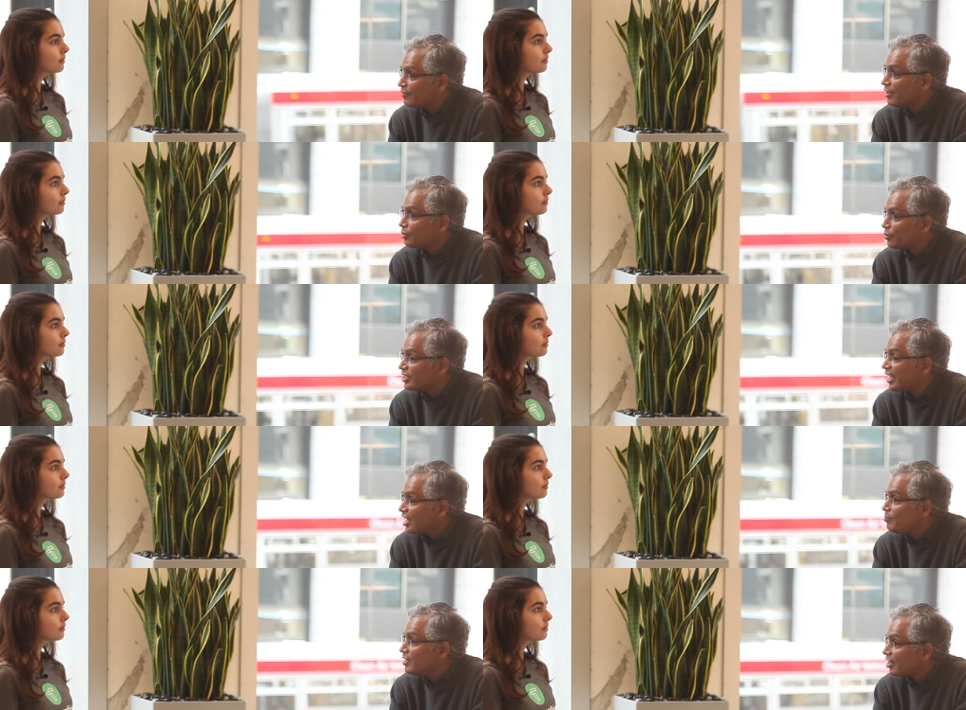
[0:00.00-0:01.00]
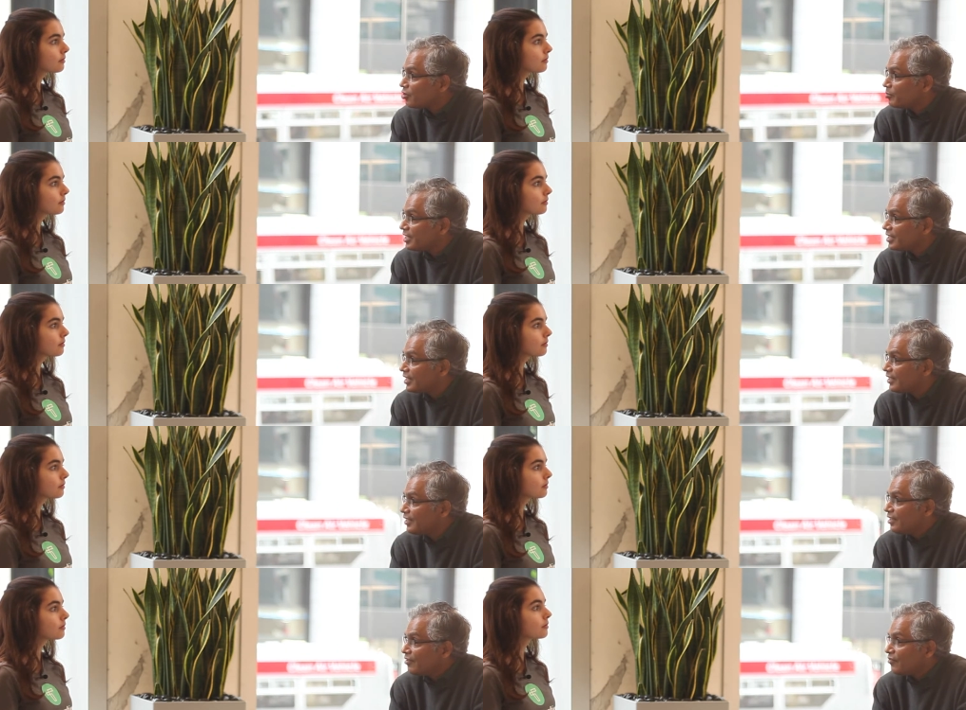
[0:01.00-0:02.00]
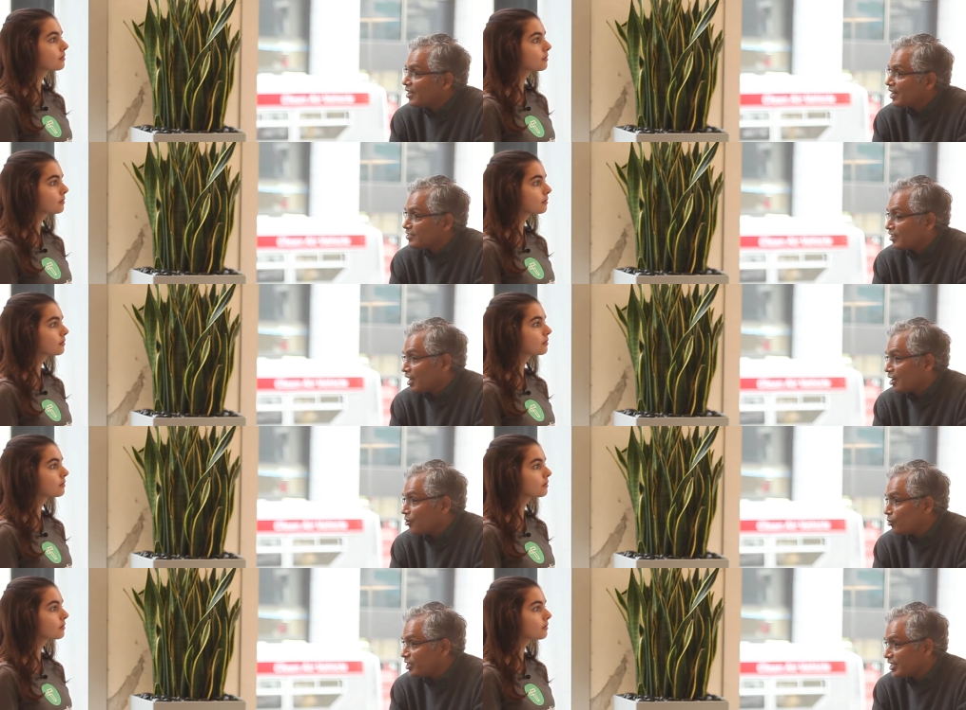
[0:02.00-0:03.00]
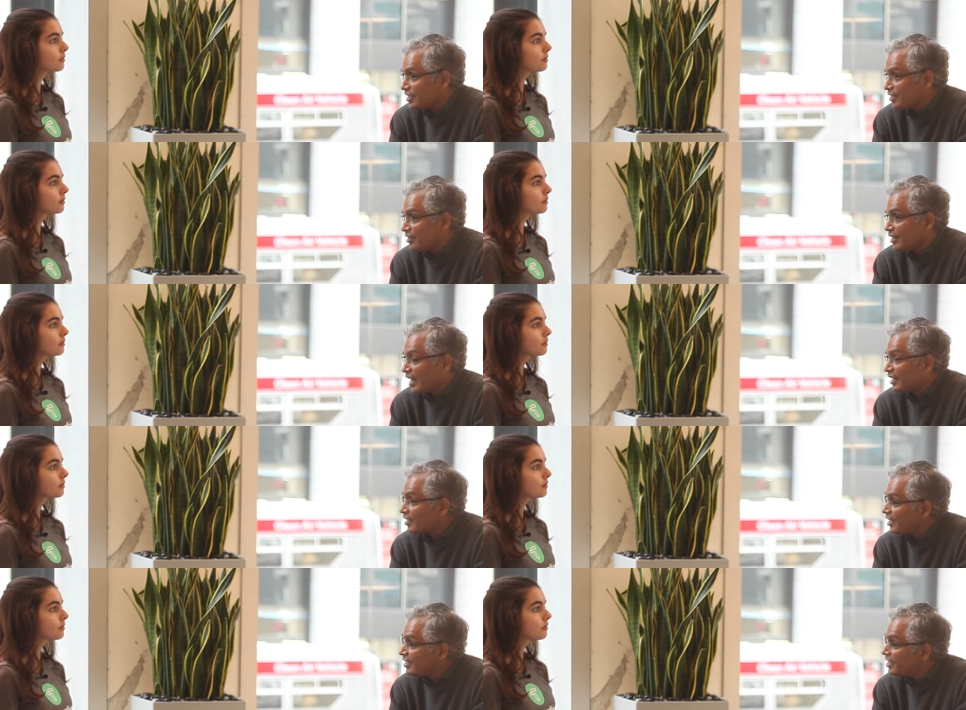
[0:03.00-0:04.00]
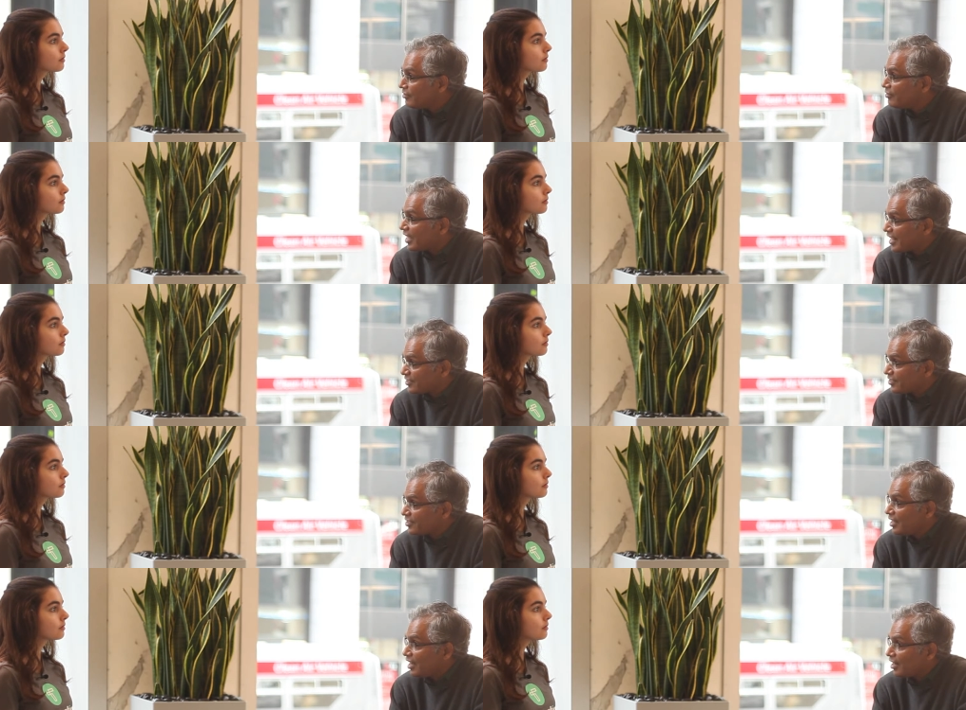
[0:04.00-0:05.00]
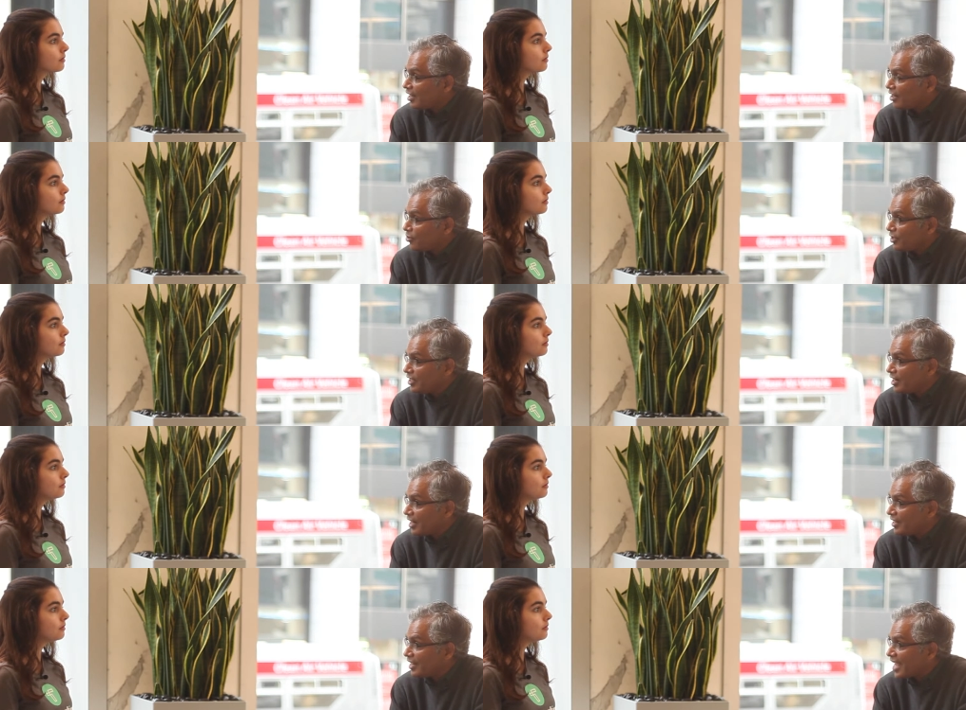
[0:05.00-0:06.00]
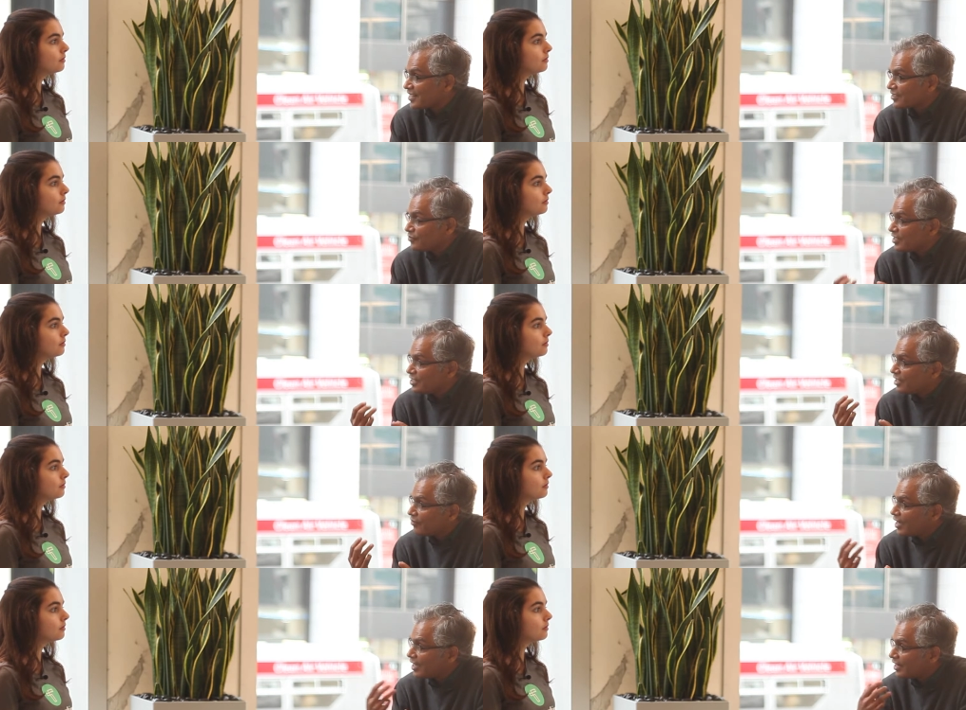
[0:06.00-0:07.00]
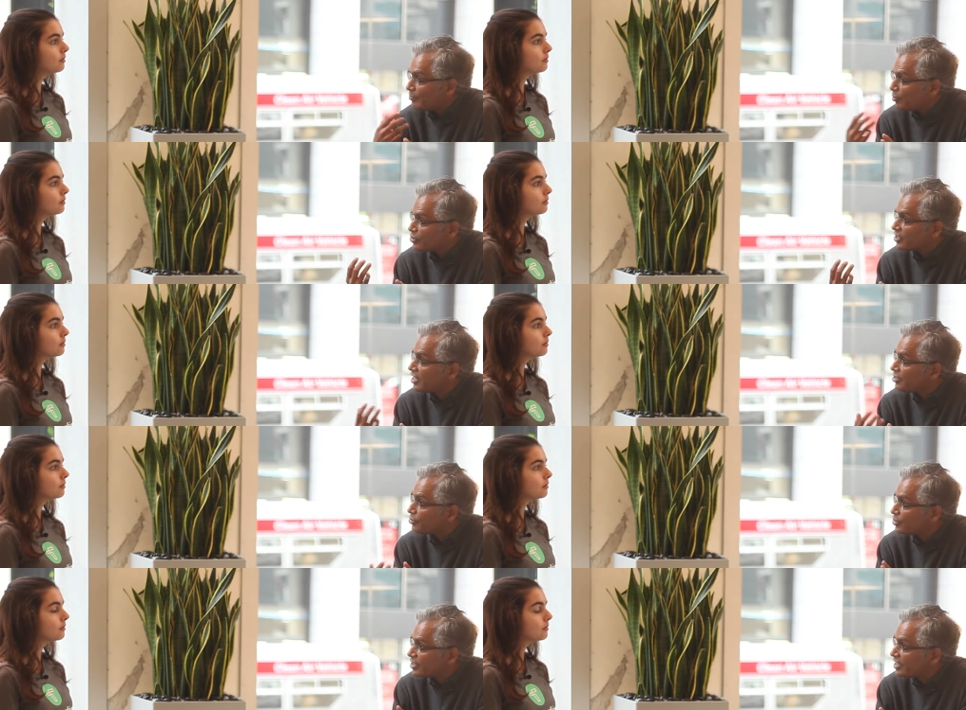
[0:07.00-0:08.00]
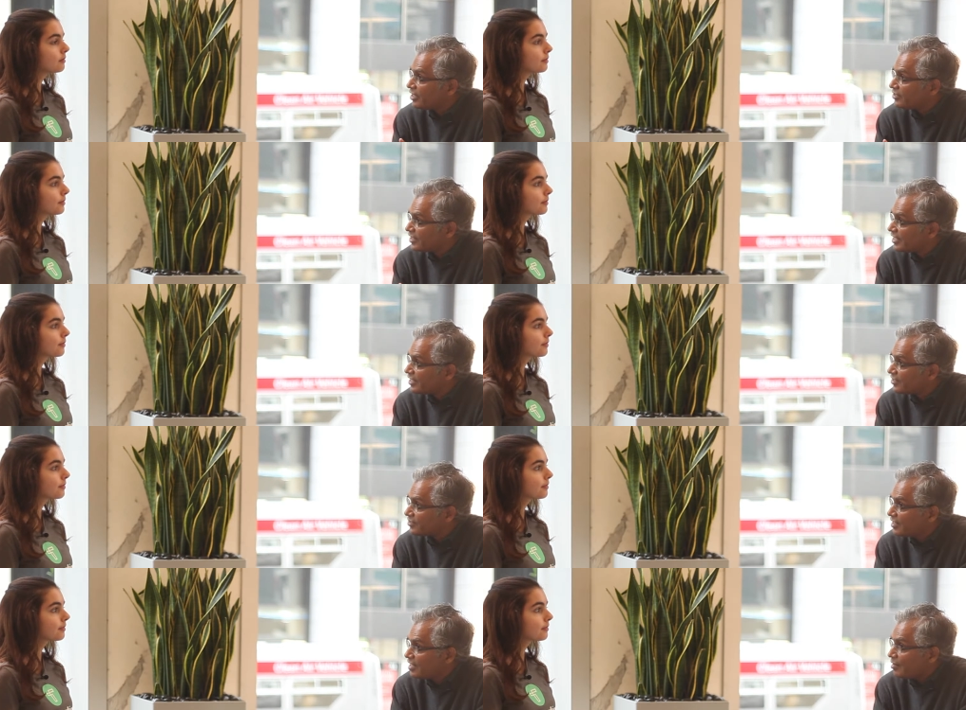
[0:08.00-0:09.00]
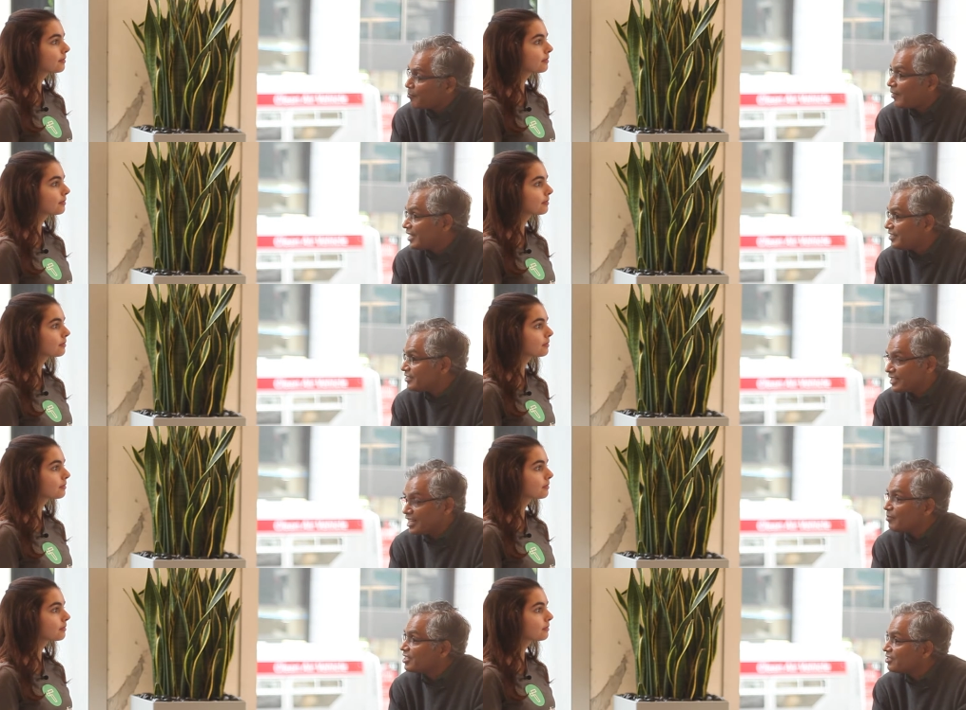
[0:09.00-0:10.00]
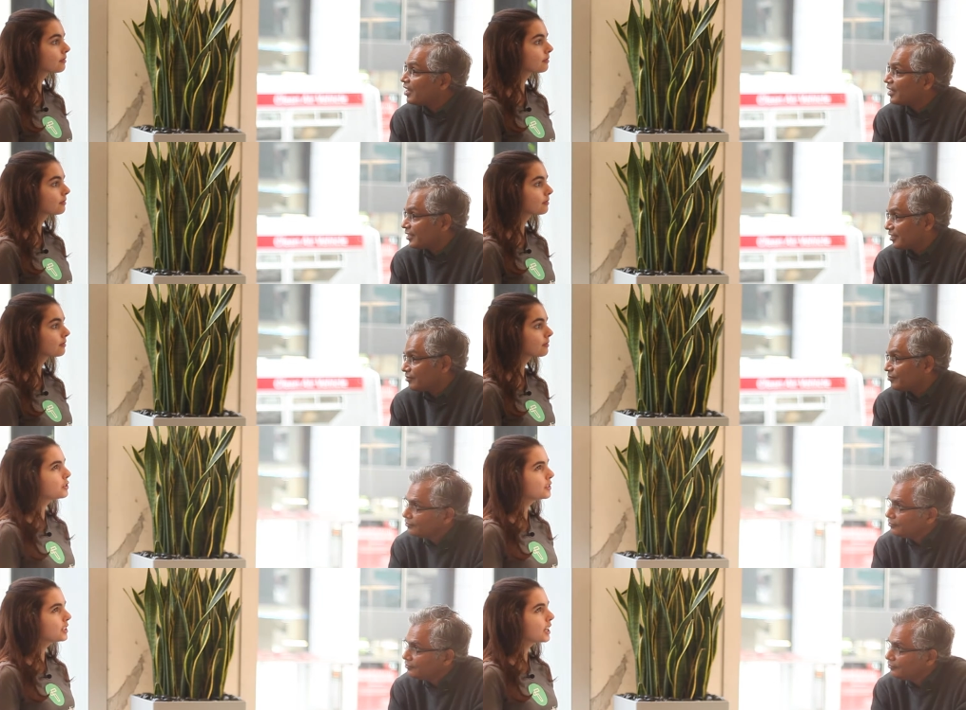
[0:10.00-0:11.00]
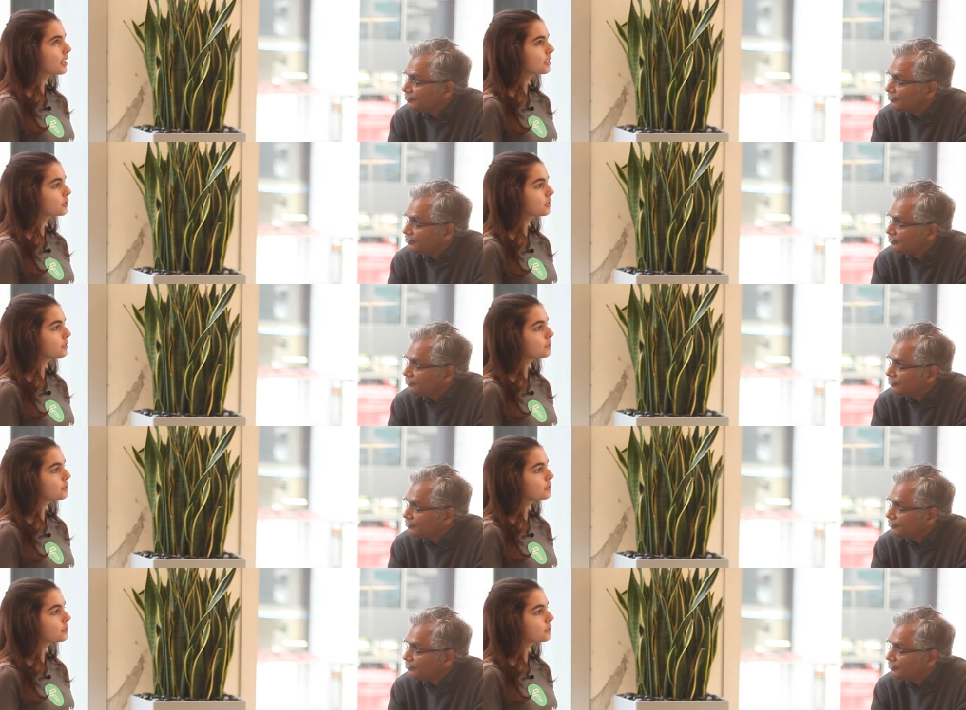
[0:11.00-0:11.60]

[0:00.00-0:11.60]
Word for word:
Speaker 1: and those can be automated. Whereas non-routine and cognitive tasks and non-routine and tasks which require emotional and social skills might stay much longer.
Speaker 2: Do you see any sorts of